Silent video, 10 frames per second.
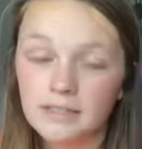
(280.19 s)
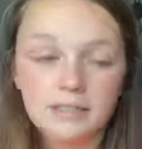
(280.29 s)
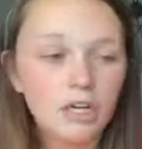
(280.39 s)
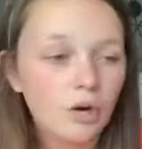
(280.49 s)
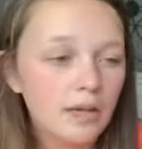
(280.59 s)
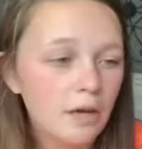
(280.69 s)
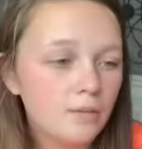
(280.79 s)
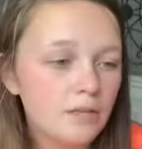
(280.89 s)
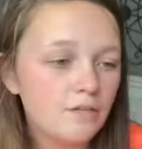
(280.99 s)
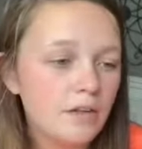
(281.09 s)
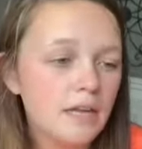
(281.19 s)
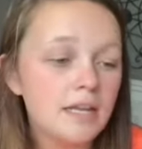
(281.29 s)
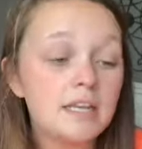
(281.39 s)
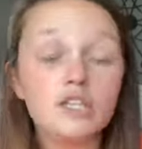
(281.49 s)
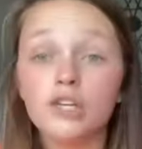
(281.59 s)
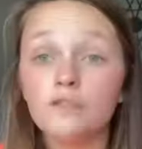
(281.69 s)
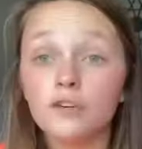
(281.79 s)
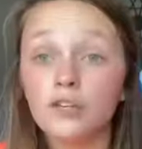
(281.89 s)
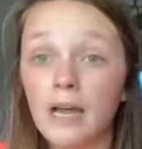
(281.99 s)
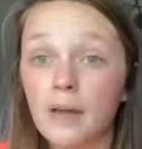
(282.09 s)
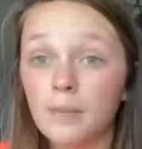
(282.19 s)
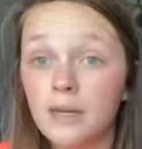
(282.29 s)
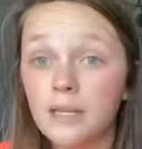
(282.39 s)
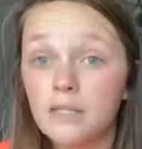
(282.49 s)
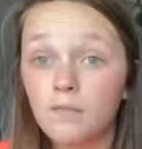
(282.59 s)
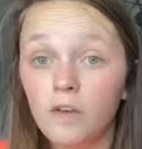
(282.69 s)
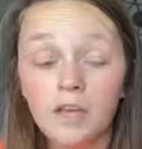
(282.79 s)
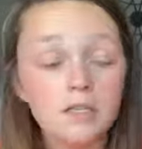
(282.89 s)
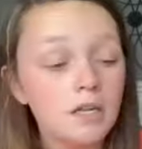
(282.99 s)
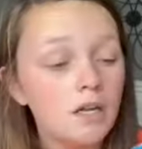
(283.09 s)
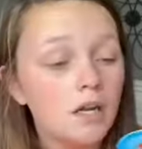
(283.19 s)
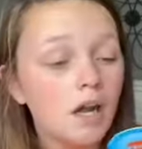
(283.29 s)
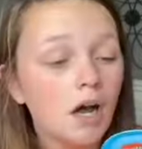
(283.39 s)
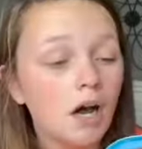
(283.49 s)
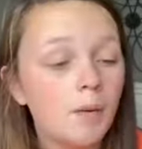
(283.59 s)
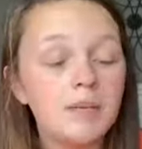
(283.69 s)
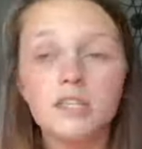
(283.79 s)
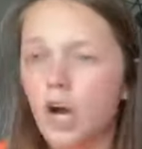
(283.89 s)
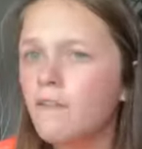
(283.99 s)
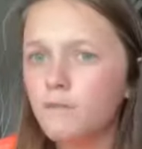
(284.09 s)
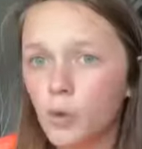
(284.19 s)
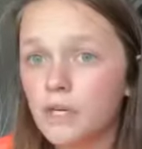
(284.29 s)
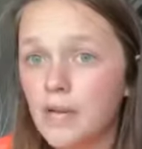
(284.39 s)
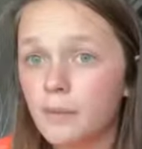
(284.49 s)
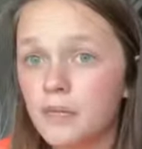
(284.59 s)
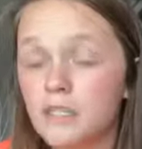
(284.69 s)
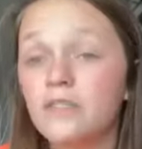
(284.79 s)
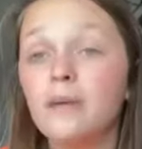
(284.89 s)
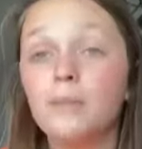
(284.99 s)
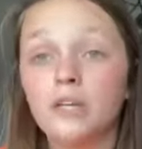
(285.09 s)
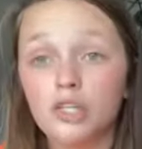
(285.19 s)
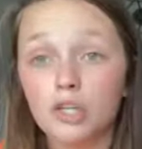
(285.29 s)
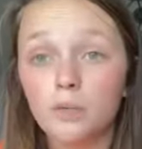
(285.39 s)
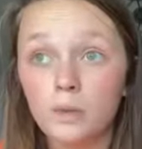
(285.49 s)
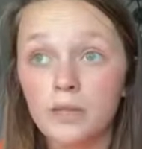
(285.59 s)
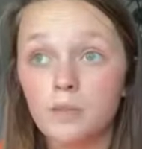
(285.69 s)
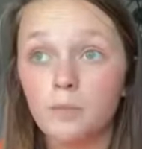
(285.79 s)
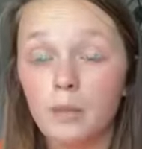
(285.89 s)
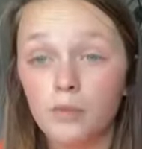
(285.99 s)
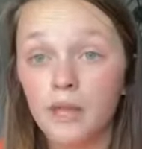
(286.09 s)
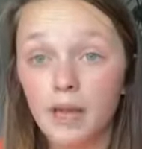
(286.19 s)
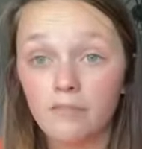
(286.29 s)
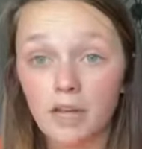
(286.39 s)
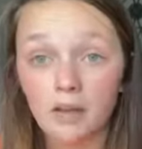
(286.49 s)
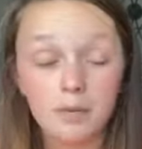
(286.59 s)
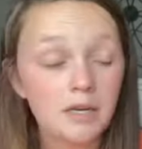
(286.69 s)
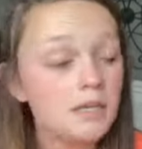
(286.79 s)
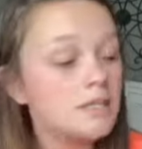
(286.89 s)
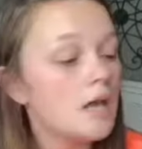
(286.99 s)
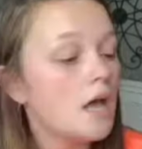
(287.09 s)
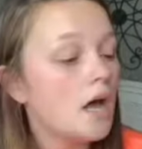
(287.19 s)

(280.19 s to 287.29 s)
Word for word: It's called Healthy Feet. It is good for diabetes feet. Um, it's not for diabetes feet, but it's good with people that have diabetes.